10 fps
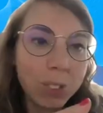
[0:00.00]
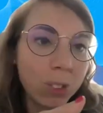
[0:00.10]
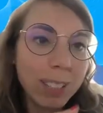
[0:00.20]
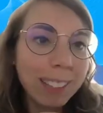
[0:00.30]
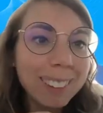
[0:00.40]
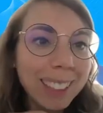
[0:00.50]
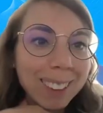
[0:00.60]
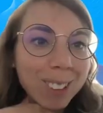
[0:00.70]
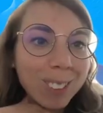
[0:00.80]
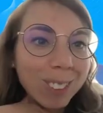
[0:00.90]
task
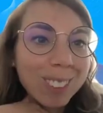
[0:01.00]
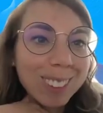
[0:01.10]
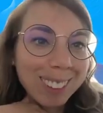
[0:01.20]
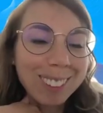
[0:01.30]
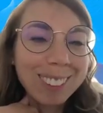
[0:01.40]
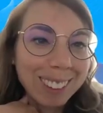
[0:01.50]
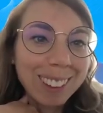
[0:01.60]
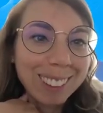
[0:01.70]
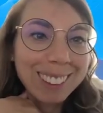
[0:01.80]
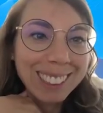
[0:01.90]
and so on.
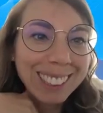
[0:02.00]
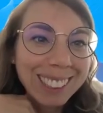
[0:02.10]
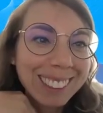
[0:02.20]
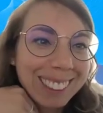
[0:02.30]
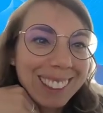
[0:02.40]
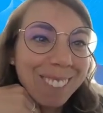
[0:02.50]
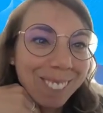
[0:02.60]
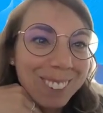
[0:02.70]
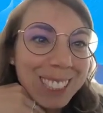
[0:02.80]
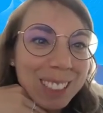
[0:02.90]
There are really